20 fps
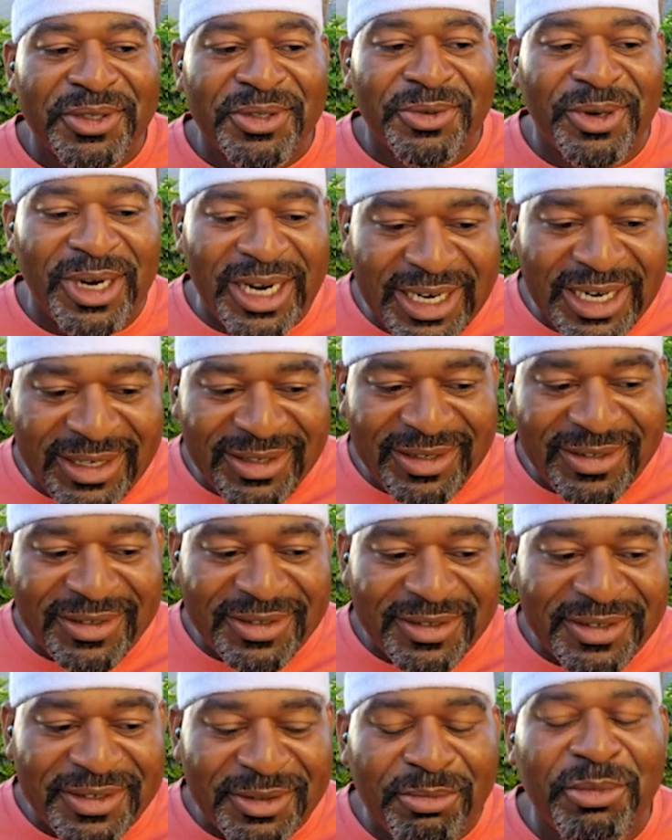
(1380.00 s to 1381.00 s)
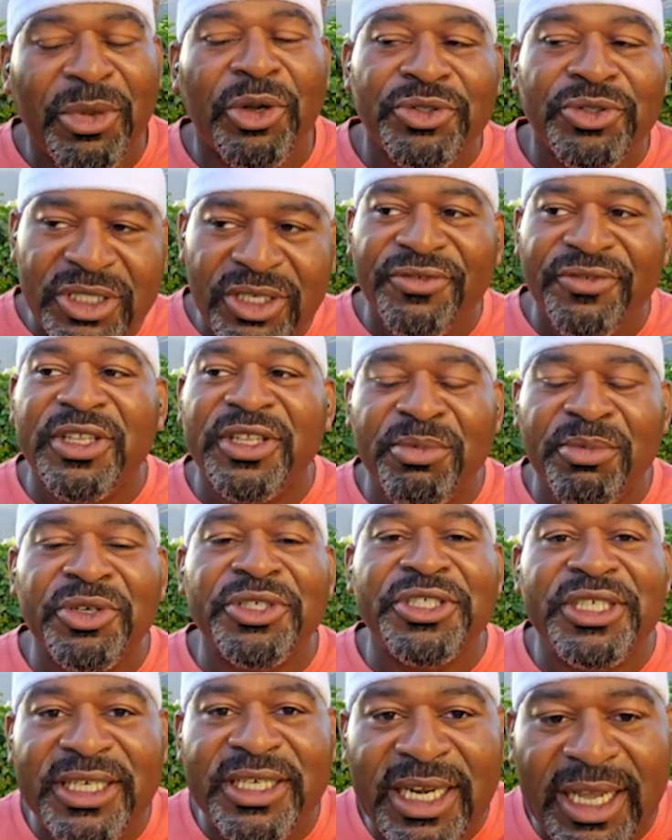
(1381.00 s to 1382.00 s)
right? Most of them are
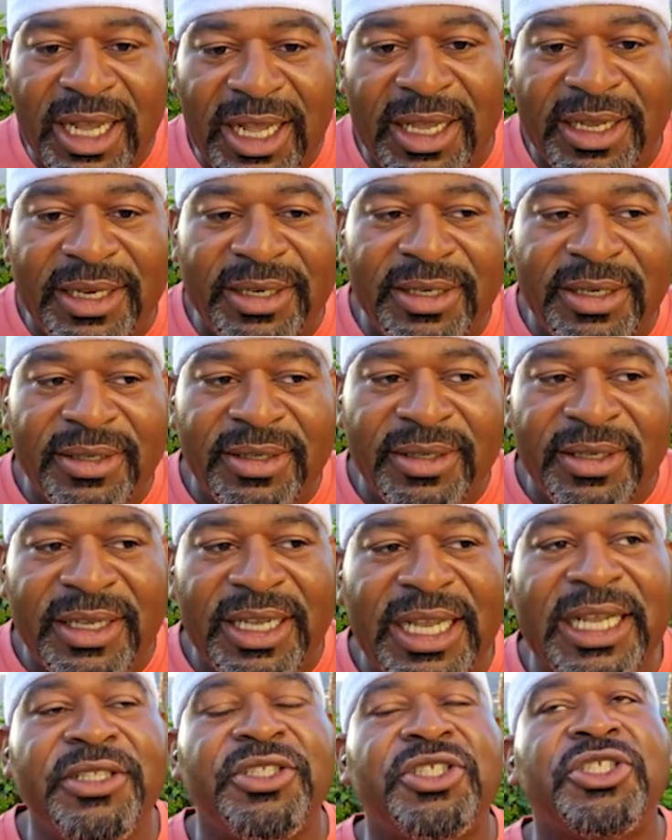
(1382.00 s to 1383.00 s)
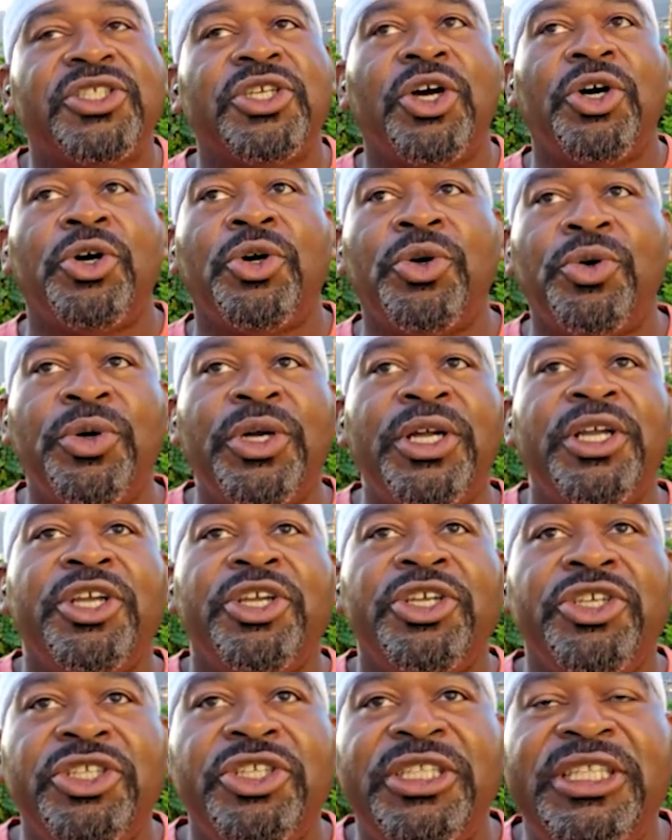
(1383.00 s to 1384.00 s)
denied. And so
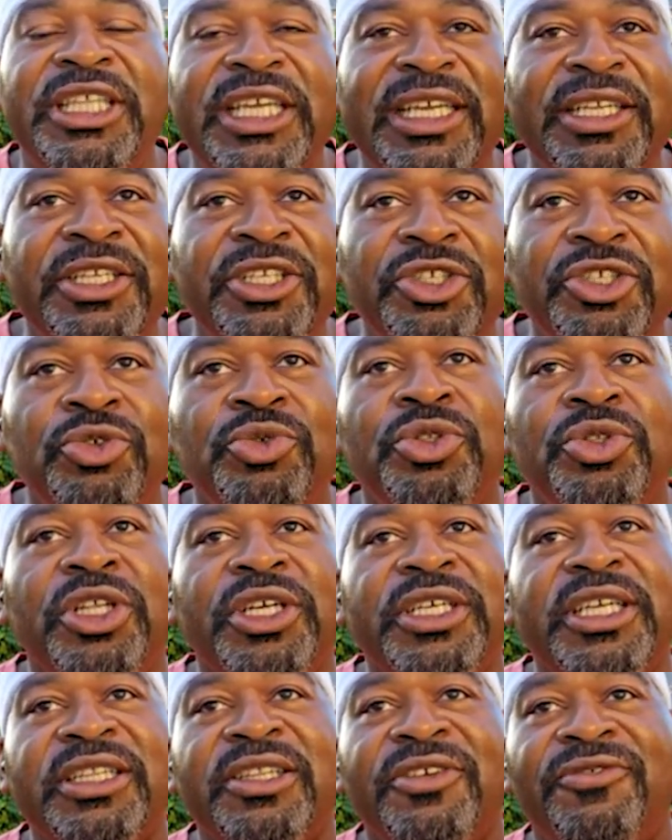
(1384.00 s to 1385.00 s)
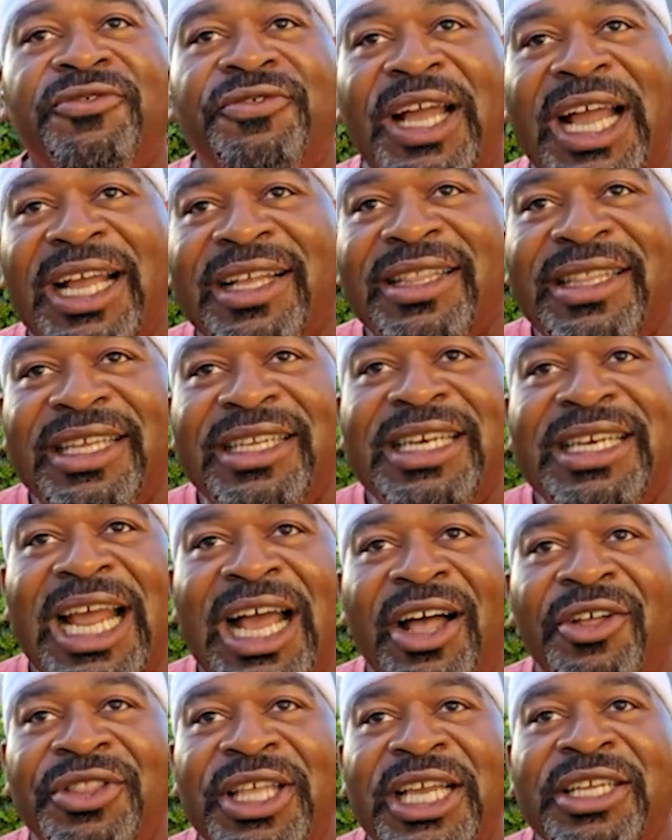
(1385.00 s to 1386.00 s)
then you look at the fact that
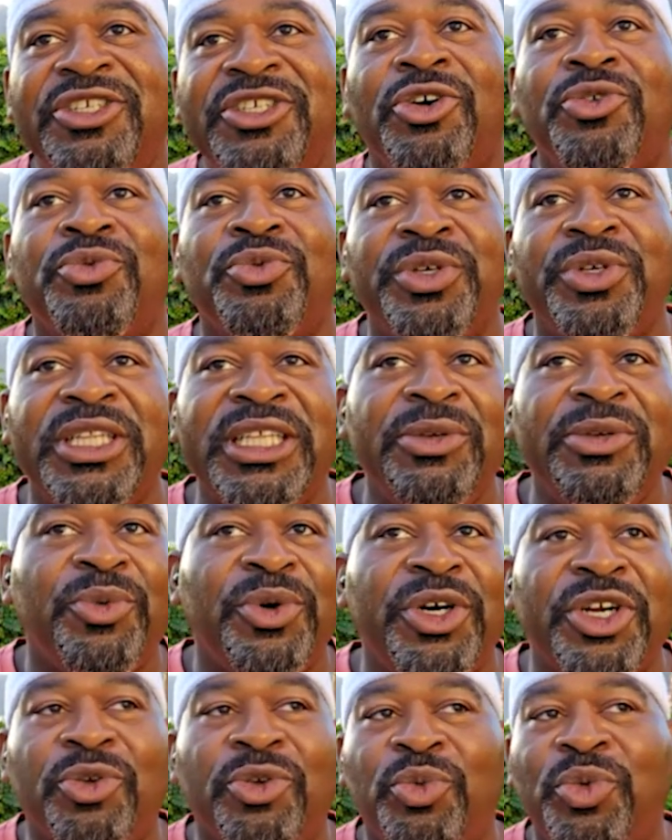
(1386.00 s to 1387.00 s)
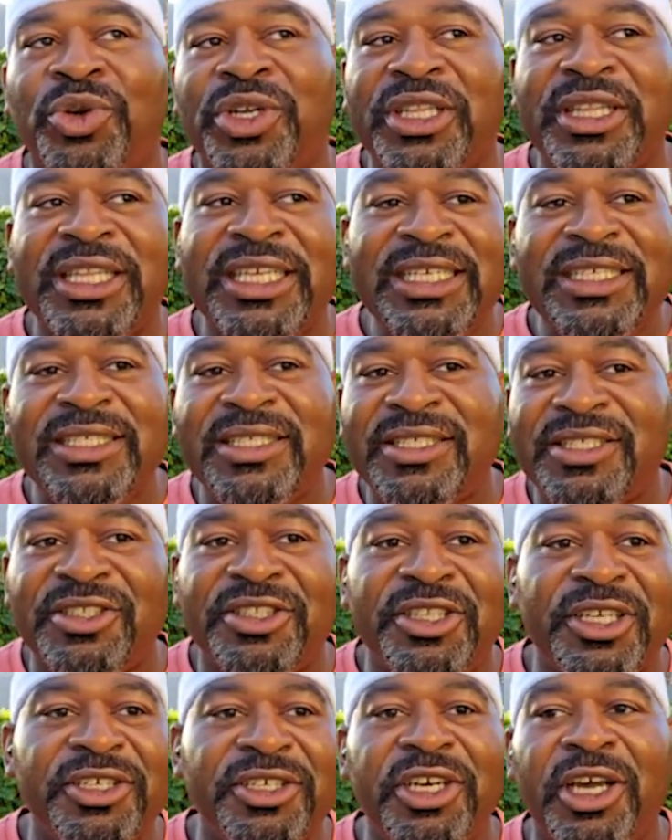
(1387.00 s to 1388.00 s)
now they don't really want to release
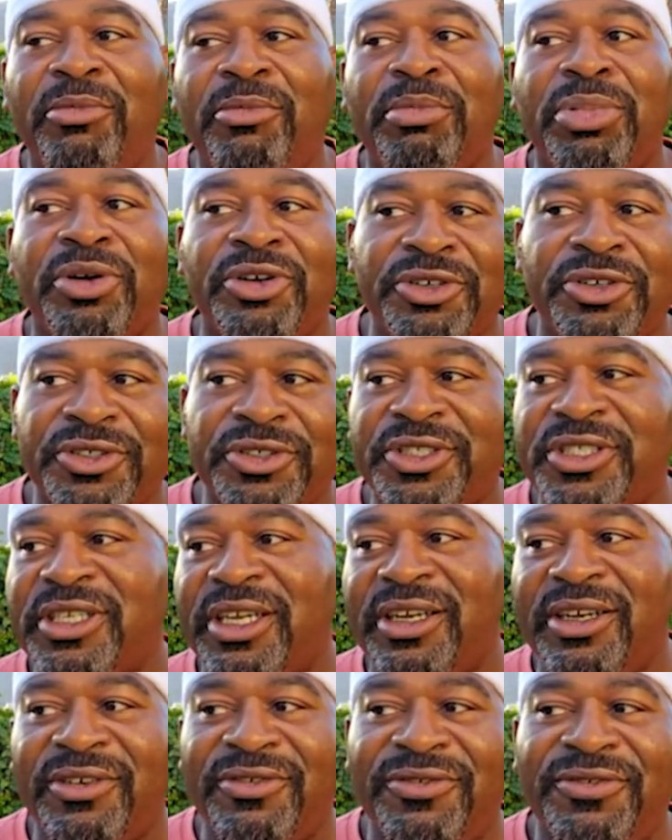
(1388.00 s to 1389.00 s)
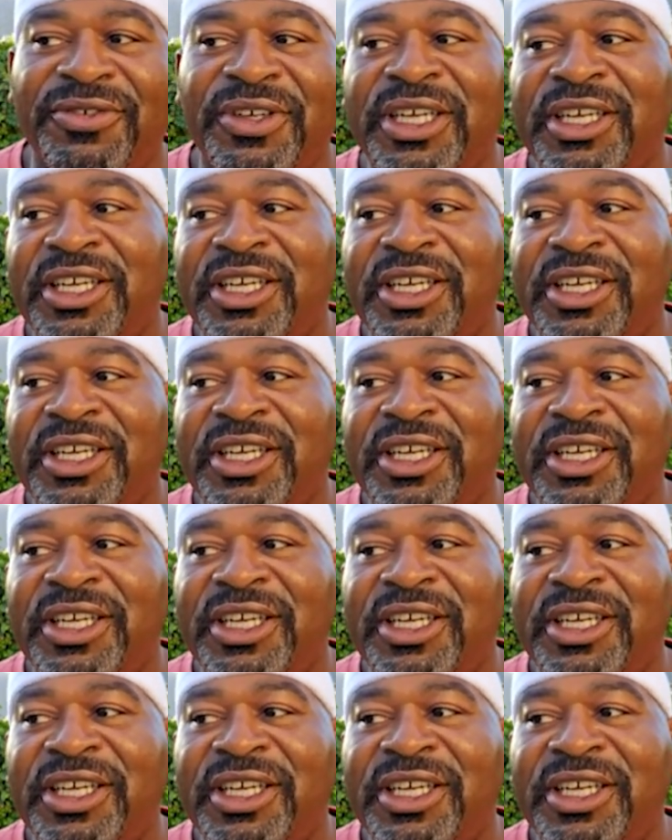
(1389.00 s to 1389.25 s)
the numbers of